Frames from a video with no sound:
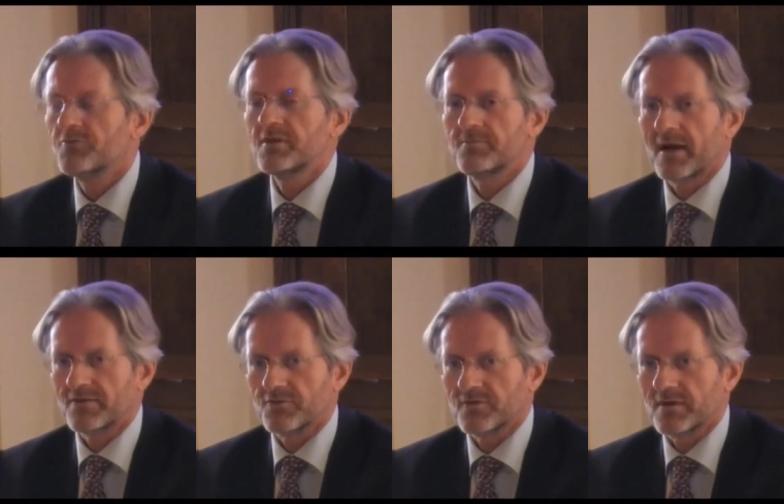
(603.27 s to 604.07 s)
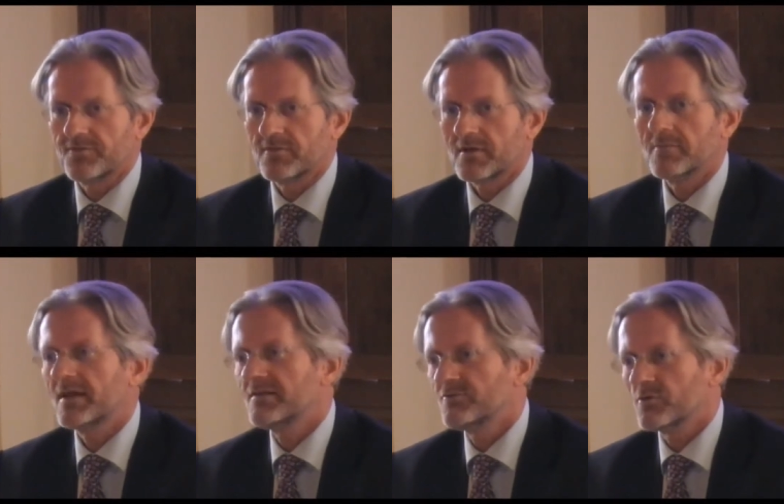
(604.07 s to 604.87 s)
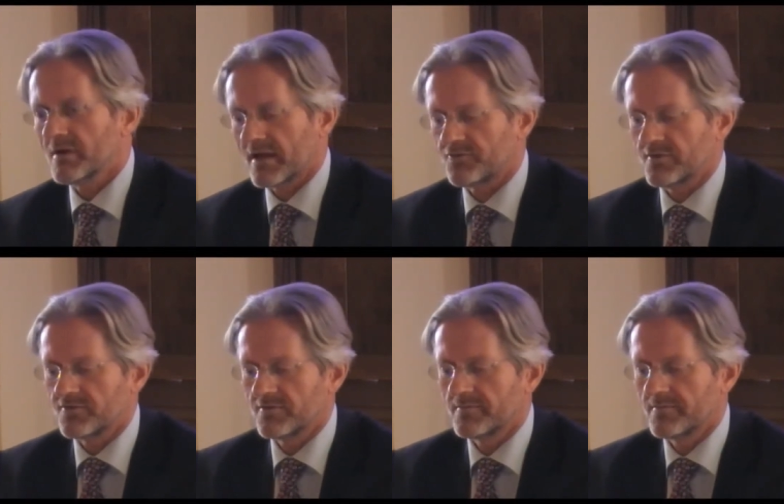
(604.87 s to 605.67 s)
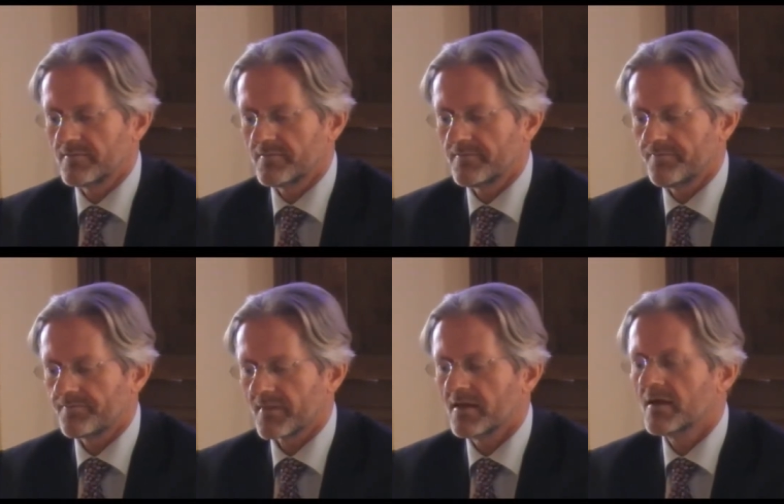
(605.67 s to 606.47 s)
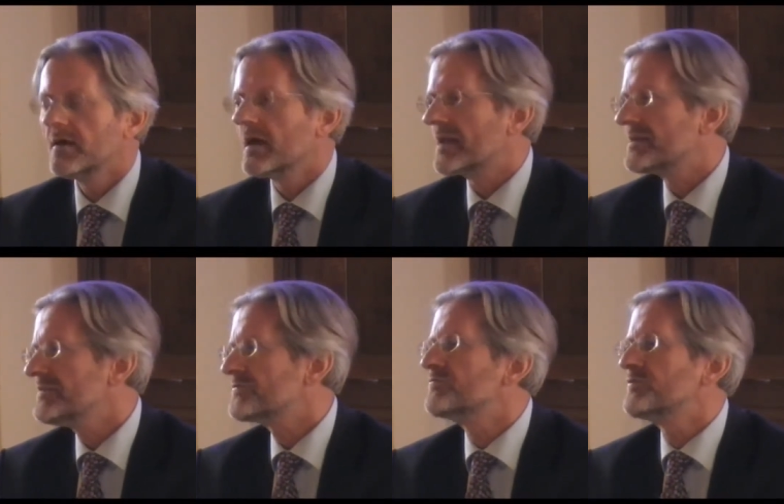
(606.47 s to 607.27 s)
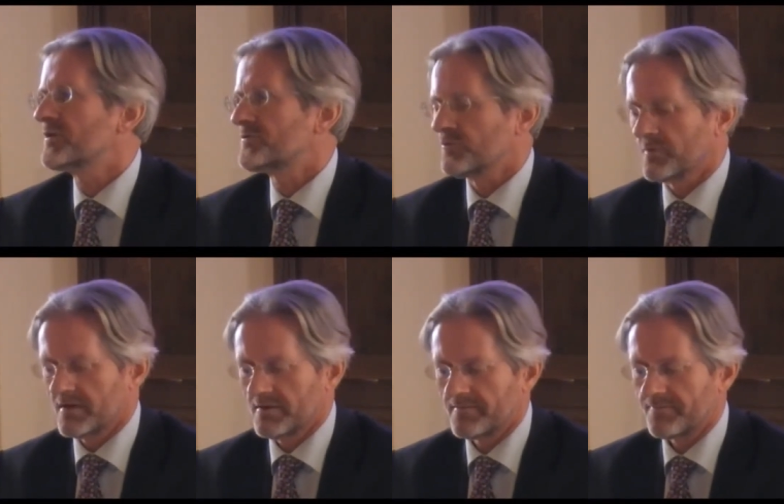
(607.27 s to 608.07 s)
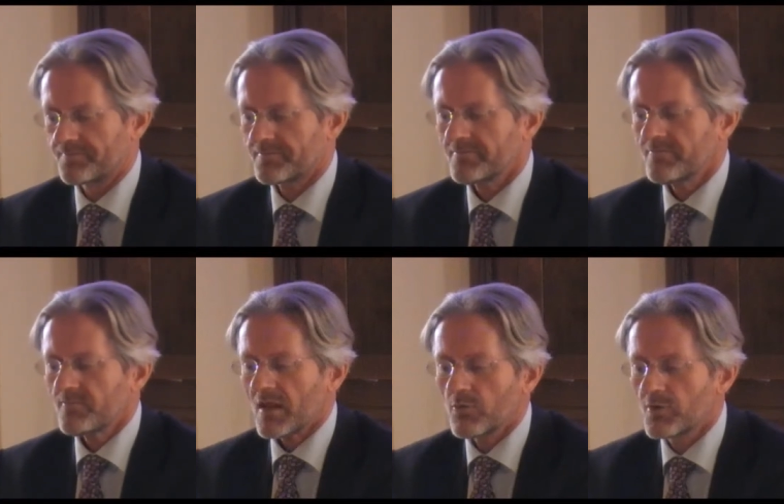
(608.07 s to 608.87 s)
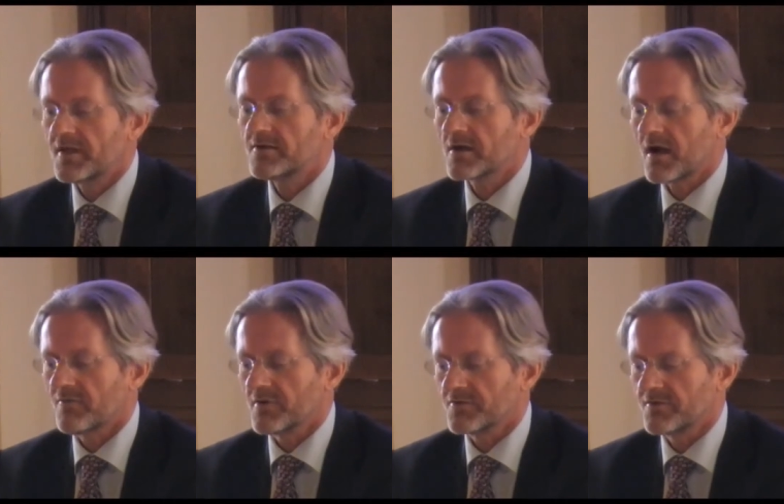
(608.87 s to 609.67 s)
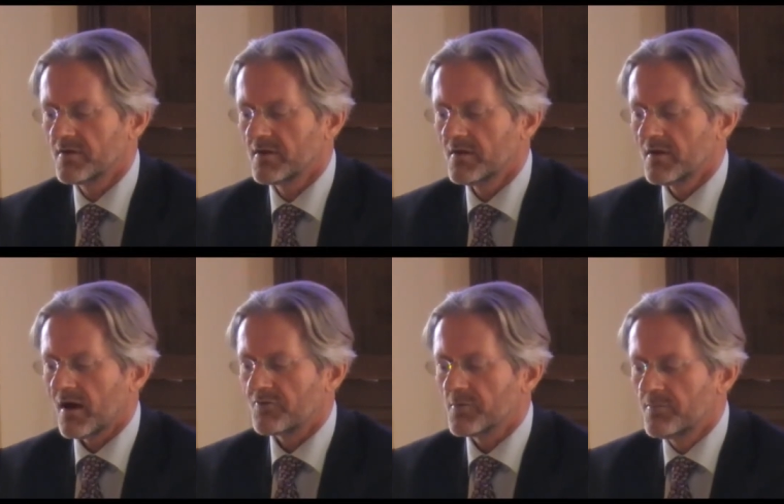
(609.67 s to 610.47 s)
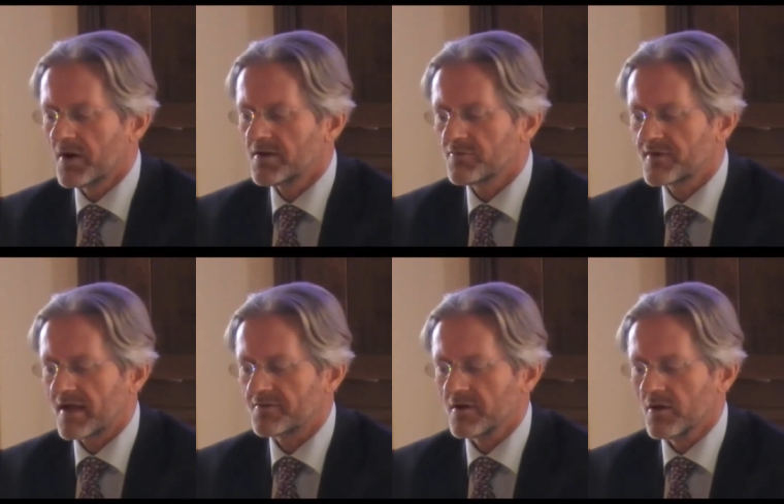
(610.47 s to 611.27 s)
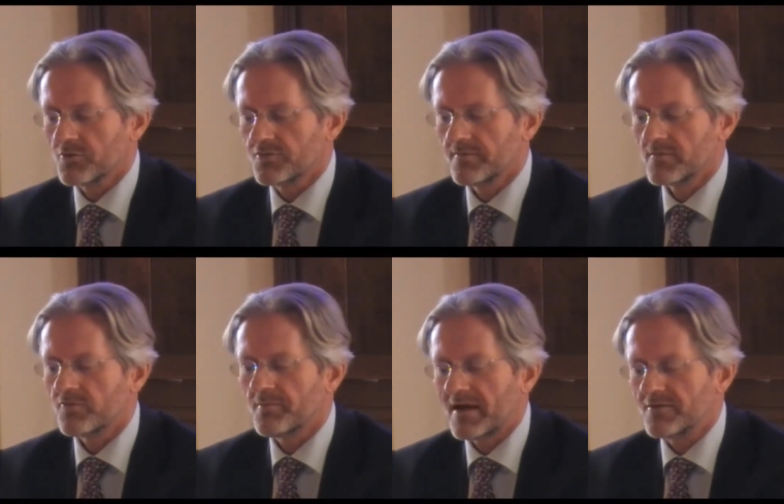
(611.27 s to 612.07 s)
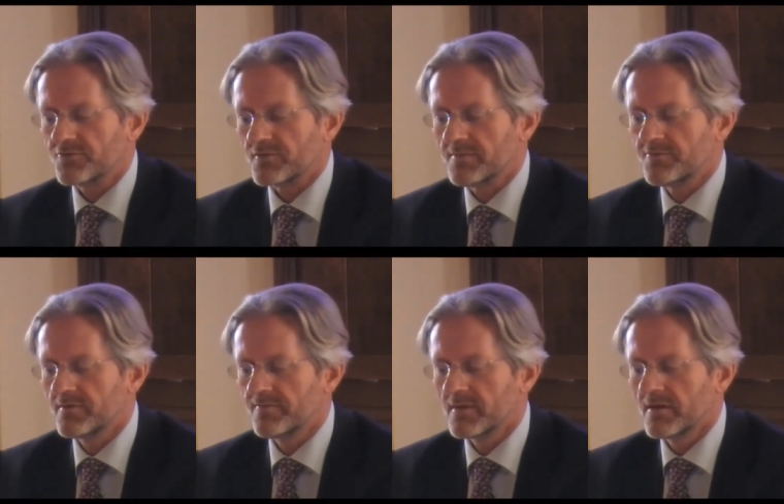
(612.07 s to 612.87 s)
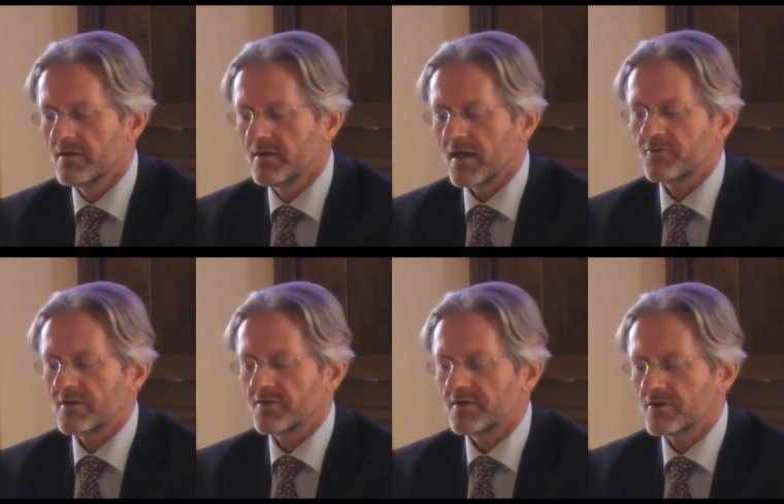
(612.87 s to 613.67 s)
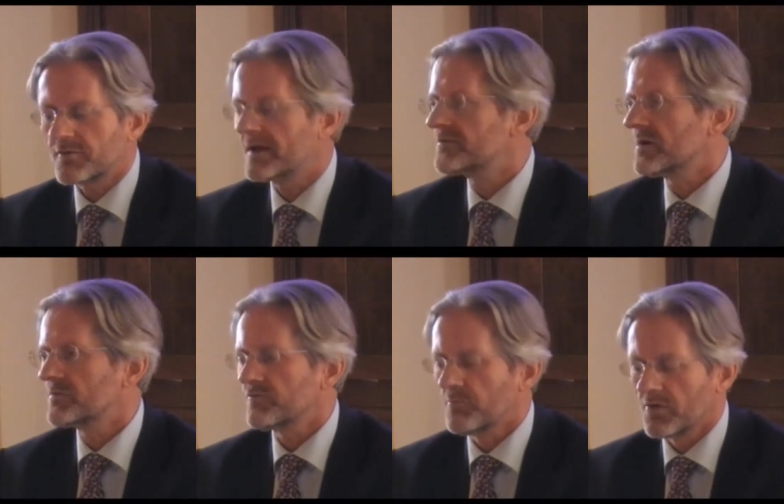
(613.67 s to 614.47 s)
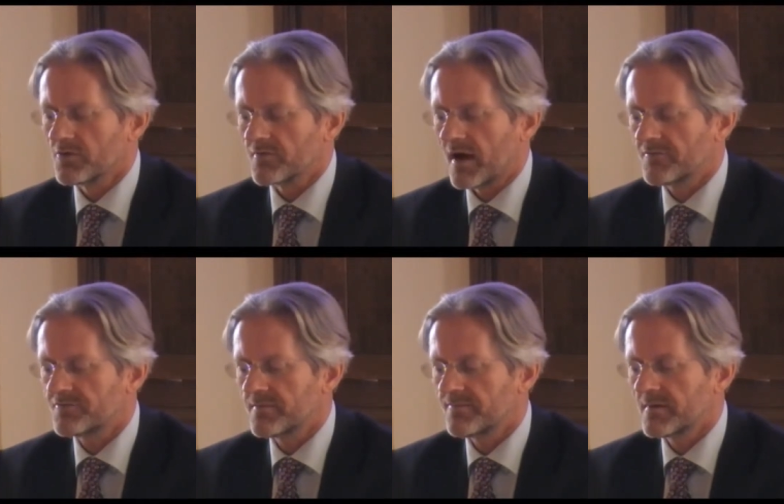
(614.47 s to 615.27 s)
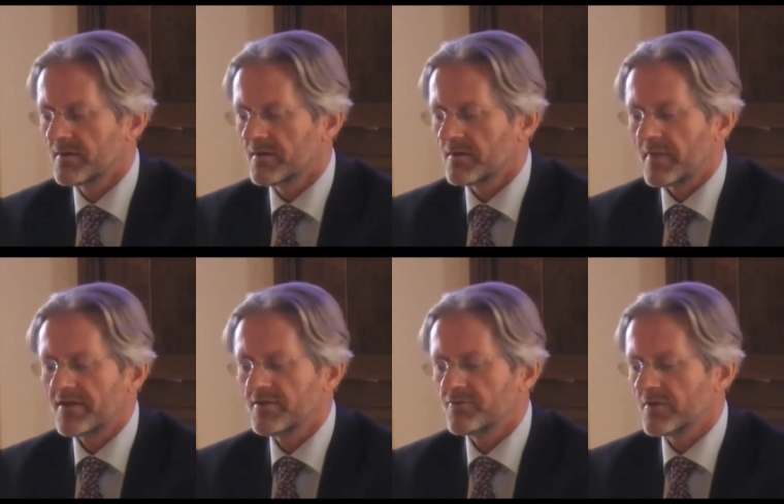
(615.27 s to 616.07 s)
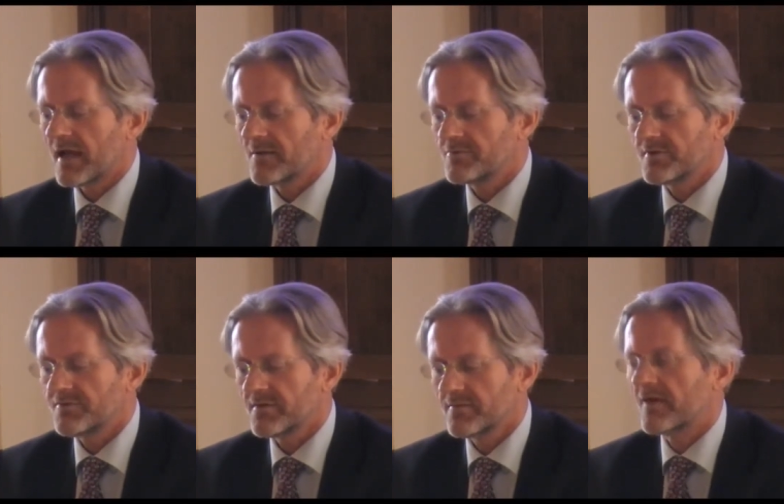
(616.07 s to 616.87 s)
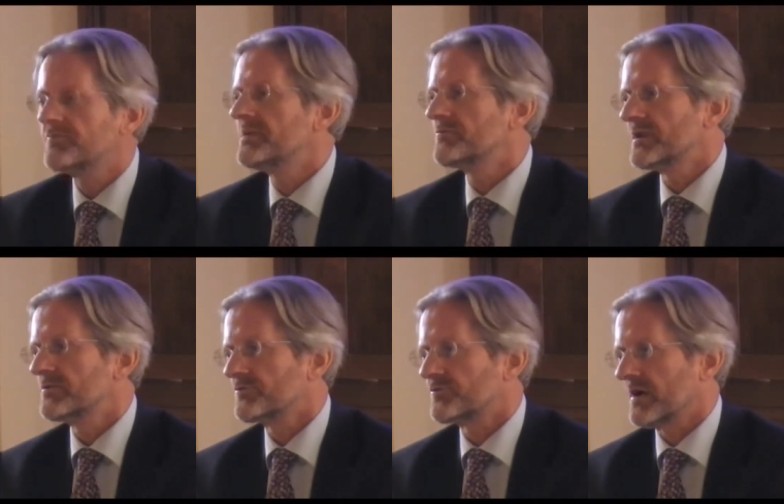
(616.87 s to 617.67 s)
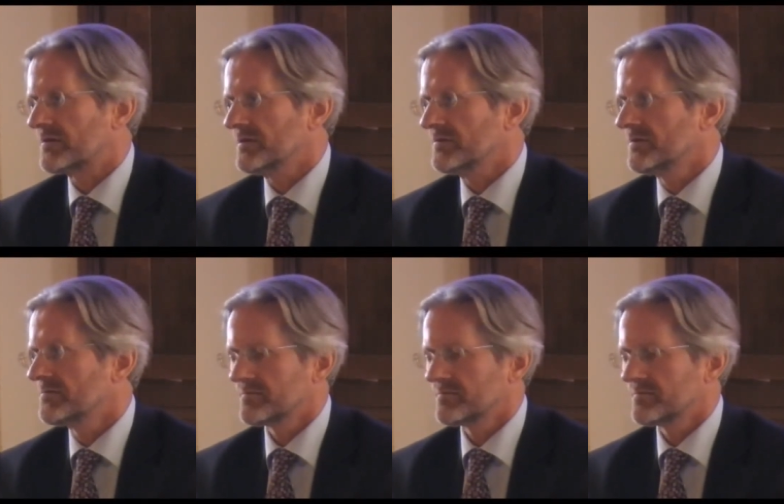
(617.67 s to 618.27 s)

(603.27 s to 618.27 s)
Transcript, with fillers: of these manuscripts and medieval collections, at least virtually, within the covers of the body of catalogues of manuscripts, as well as in a great number of monographs, medieval libraries have been reconstructed.